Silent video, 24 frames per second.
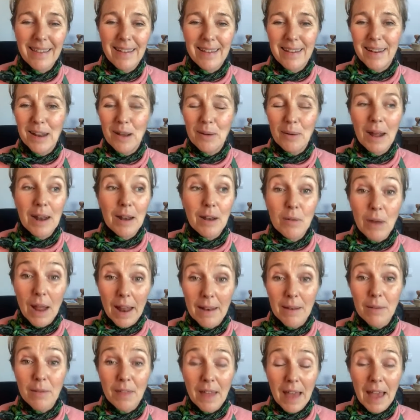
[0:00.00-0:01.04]

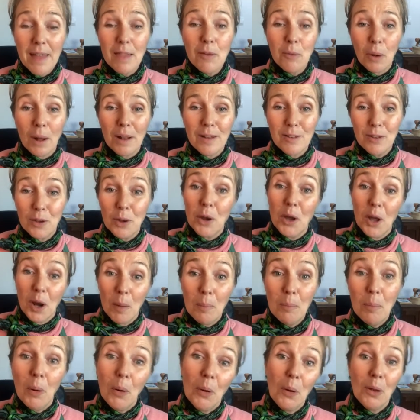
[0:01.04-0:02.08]
and they're the ones who are going to
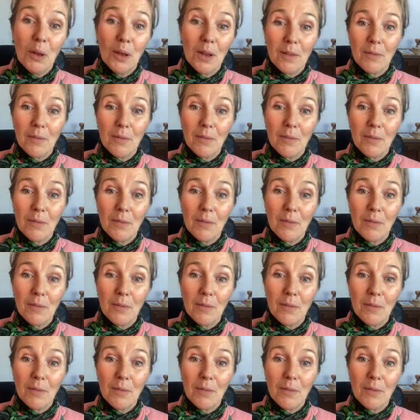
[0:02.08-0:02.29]
pull